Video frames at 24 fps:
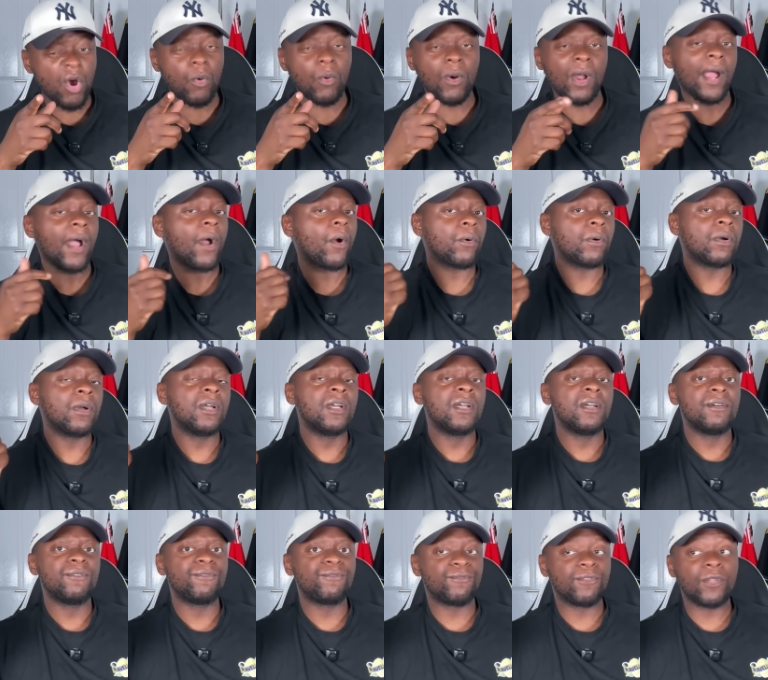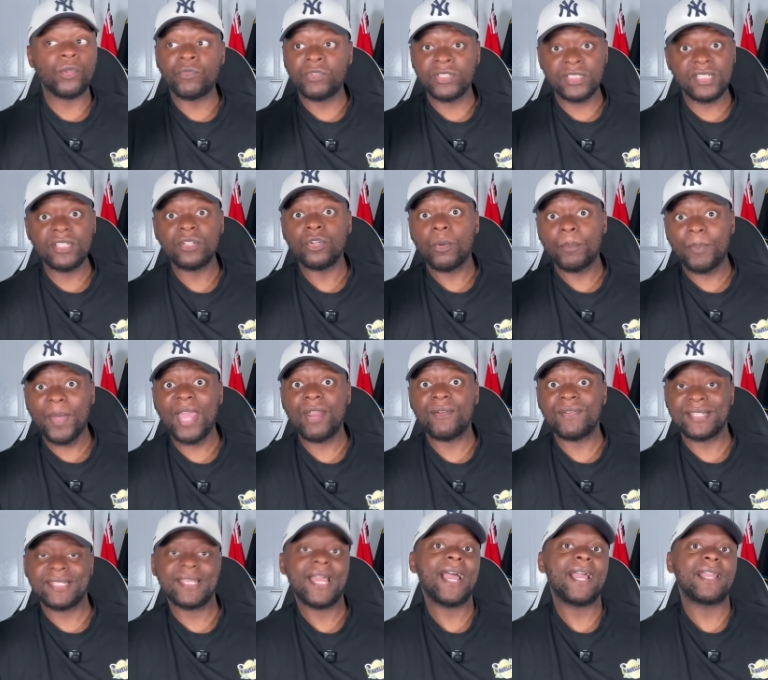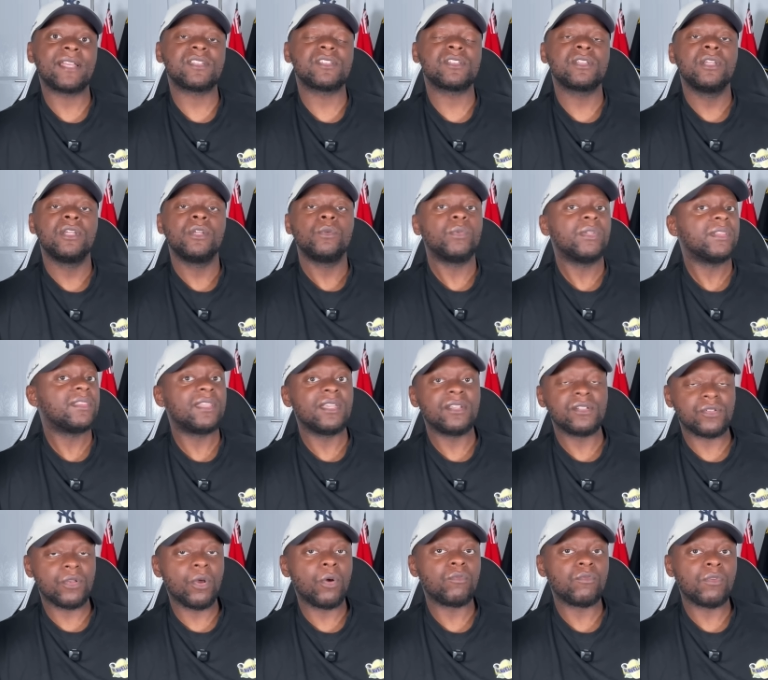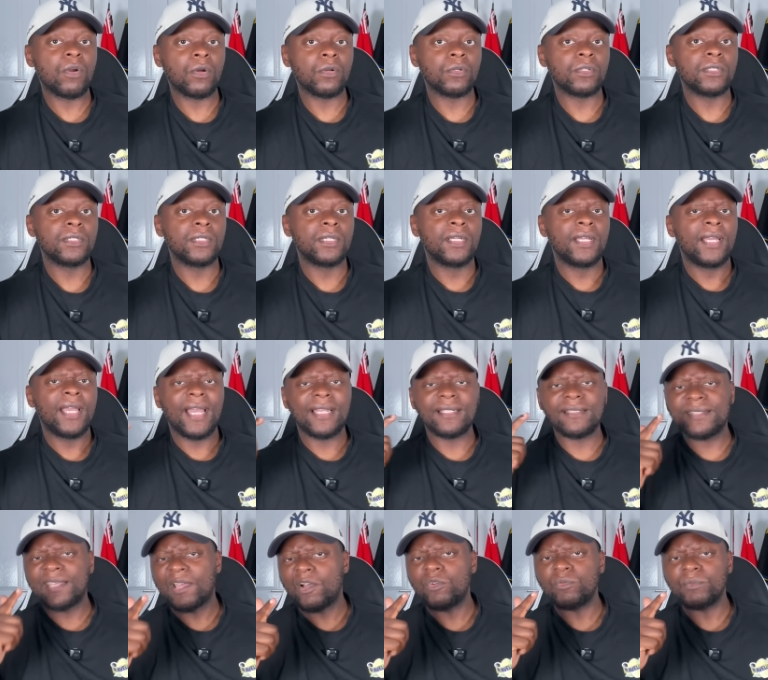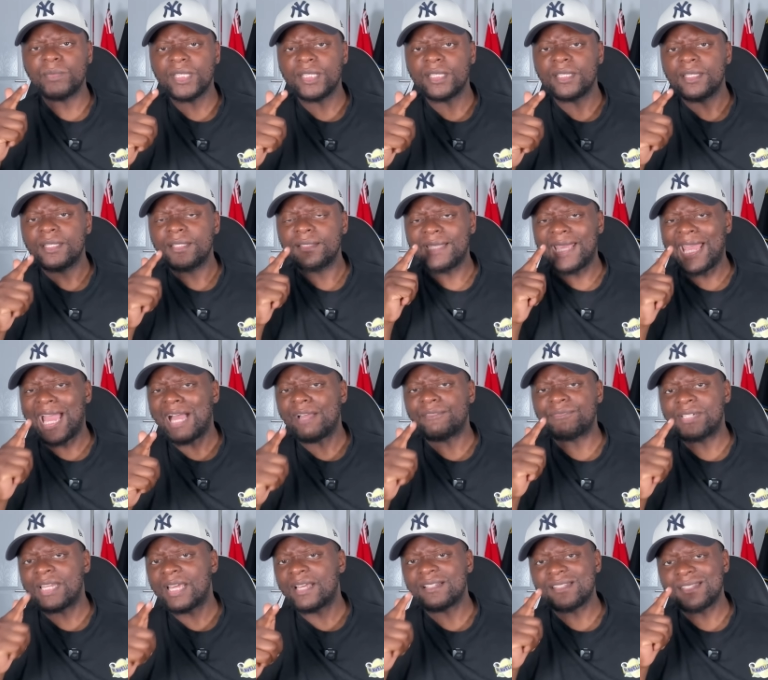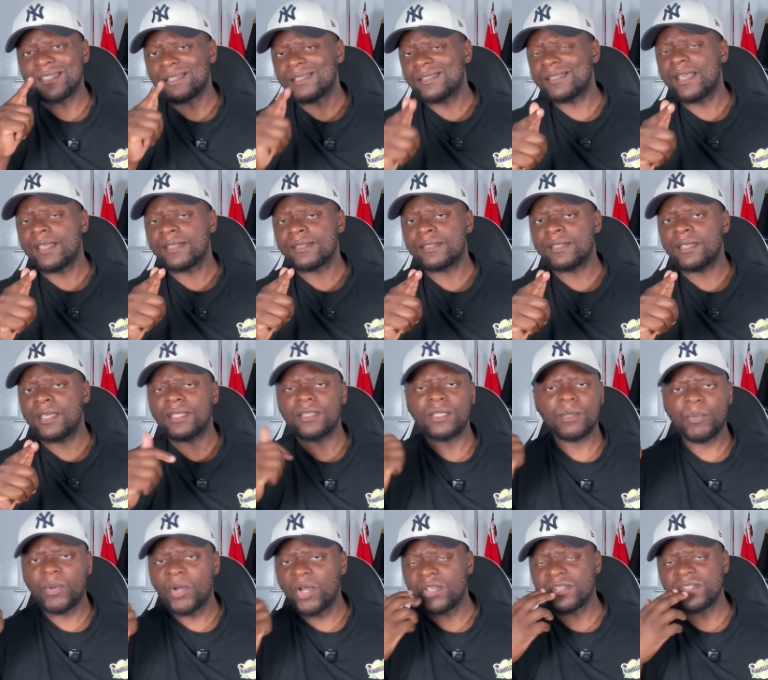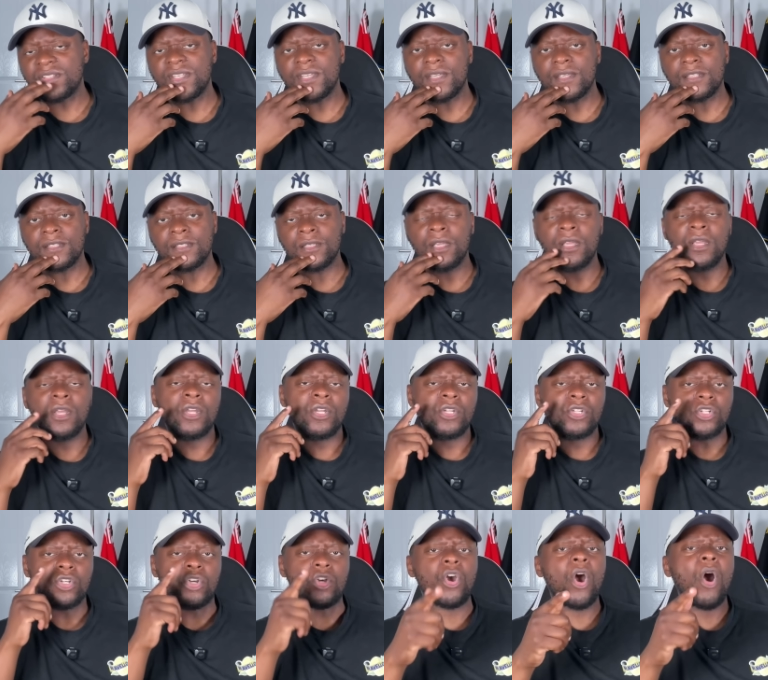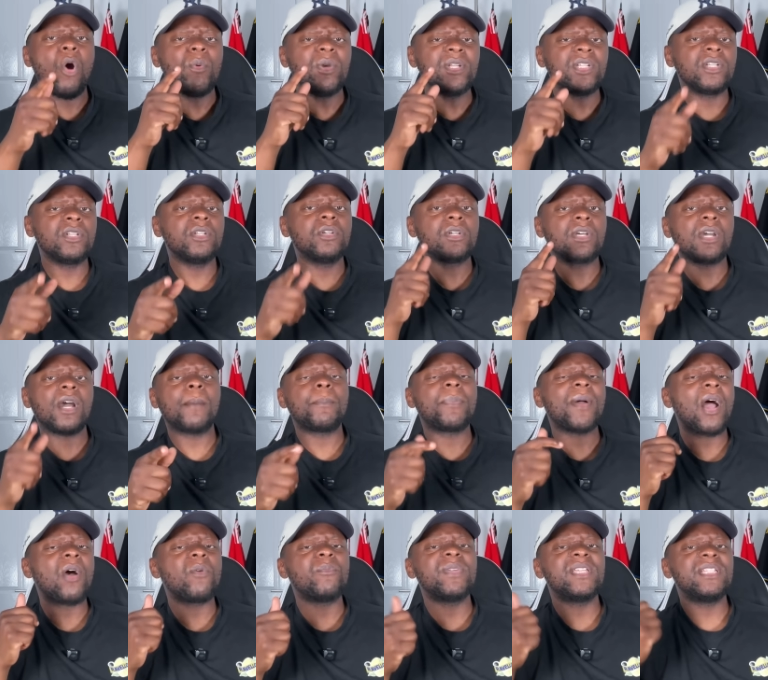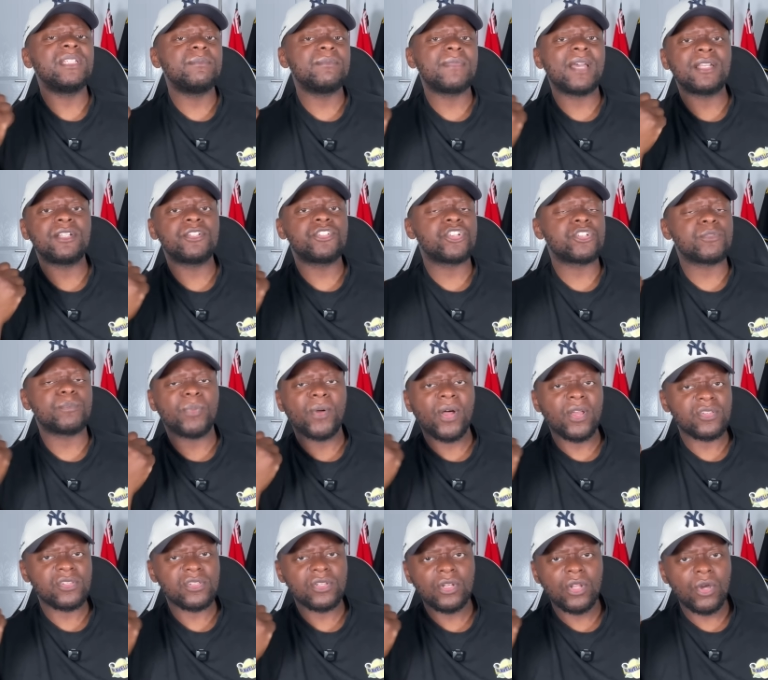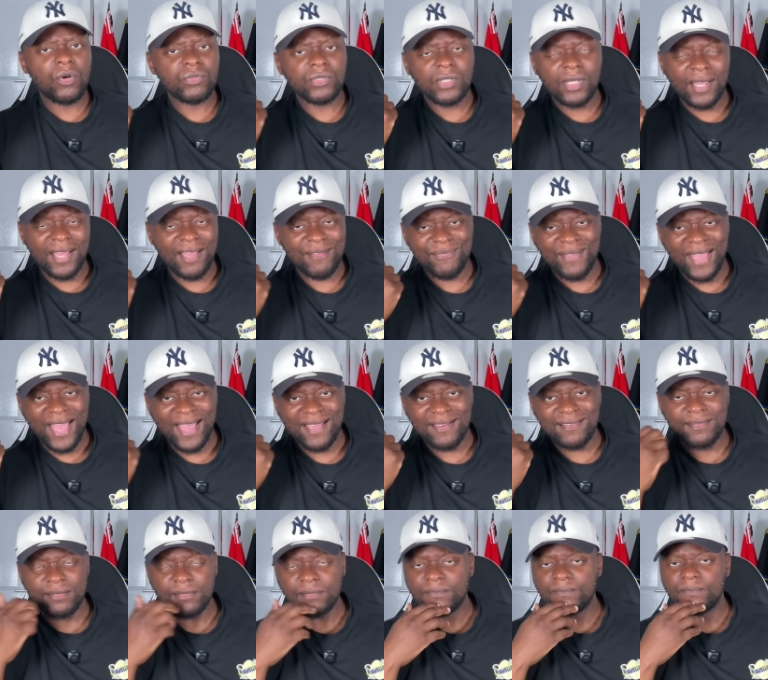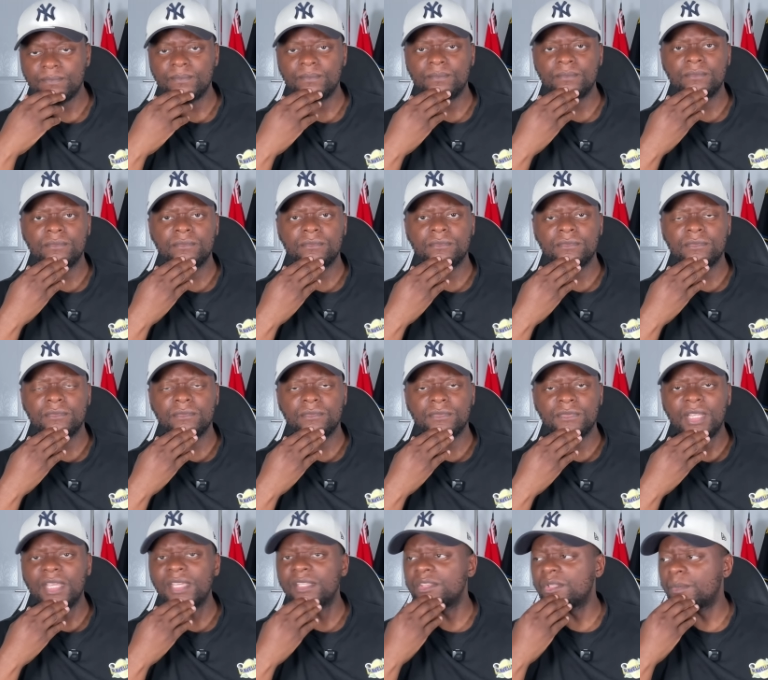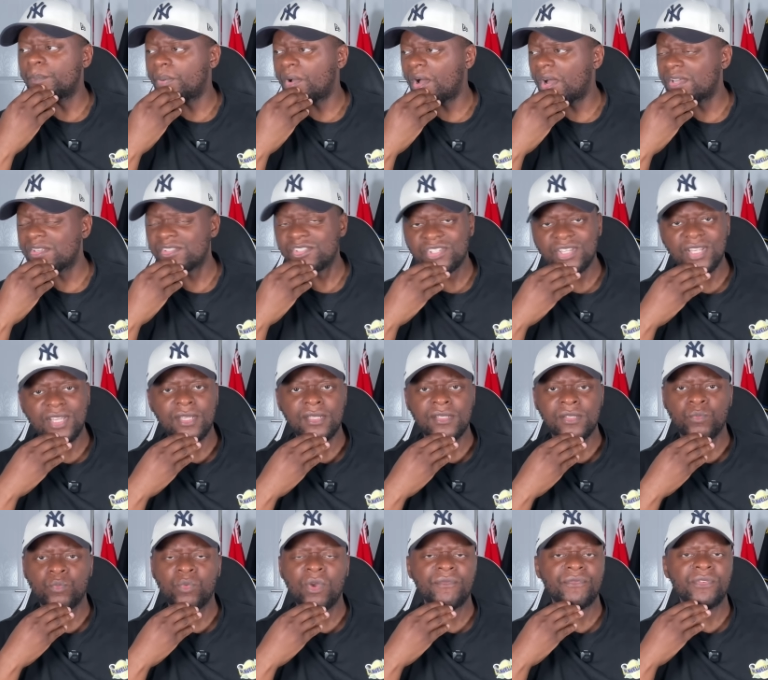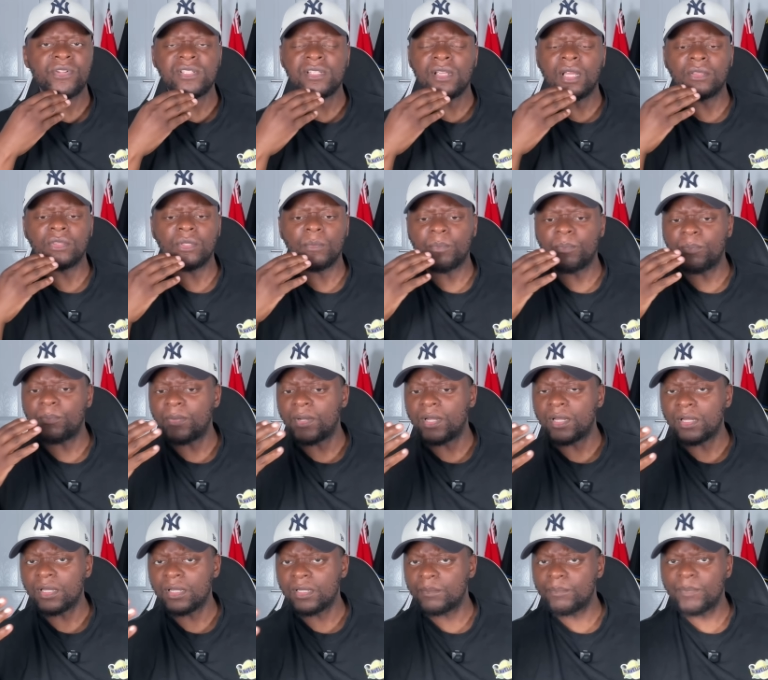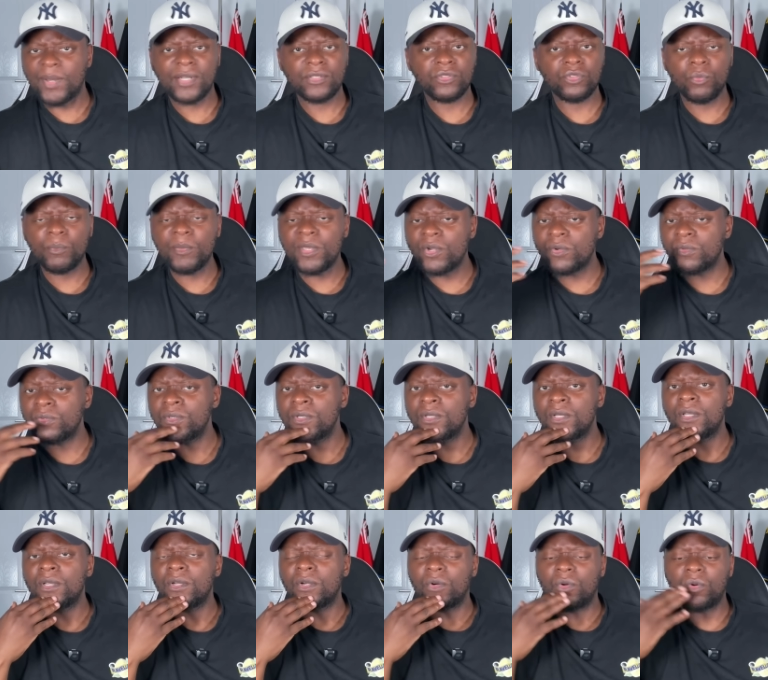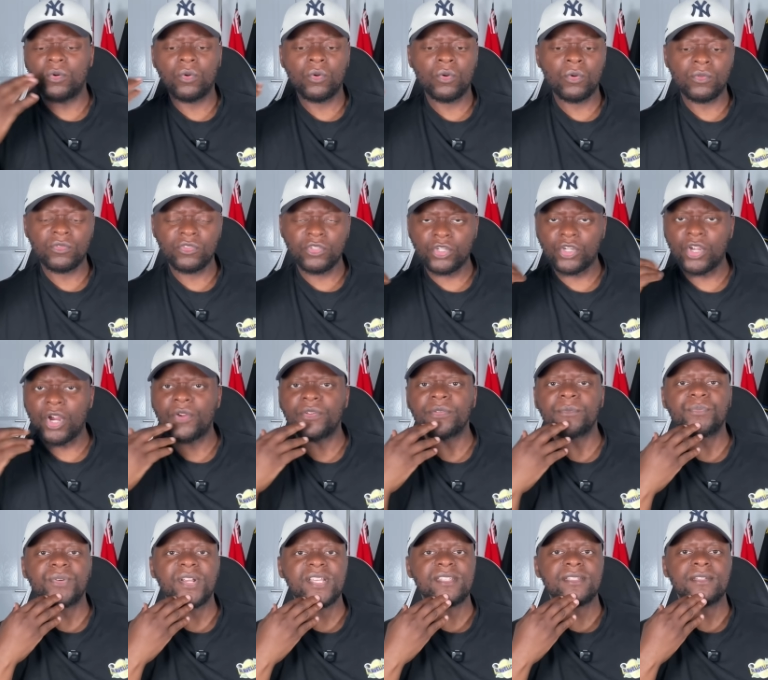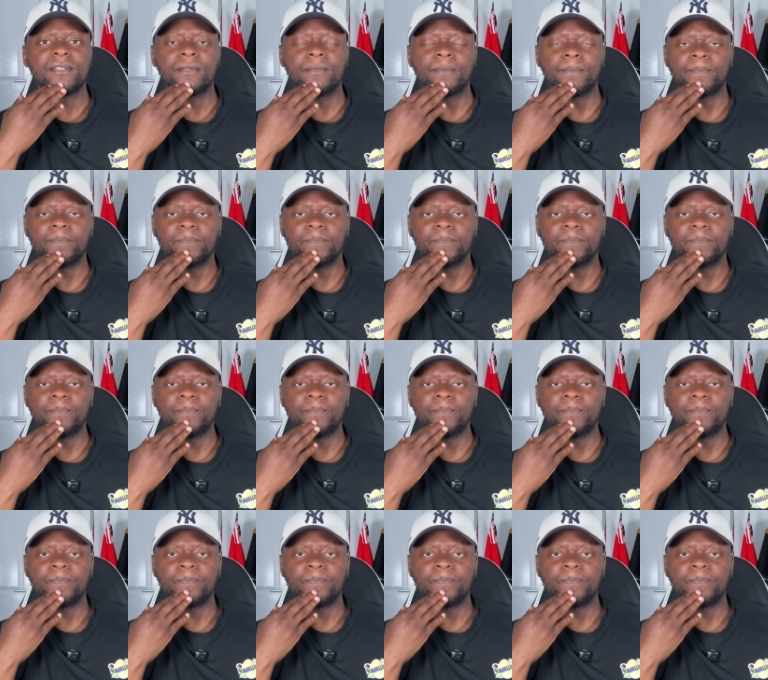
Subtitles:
how Florentino Perez acts when things go wrong, and tell me they haven't had success in the past years. Go and look up how many managers Barcelona have had in the past years, whether it's under Bartomeu or the current president.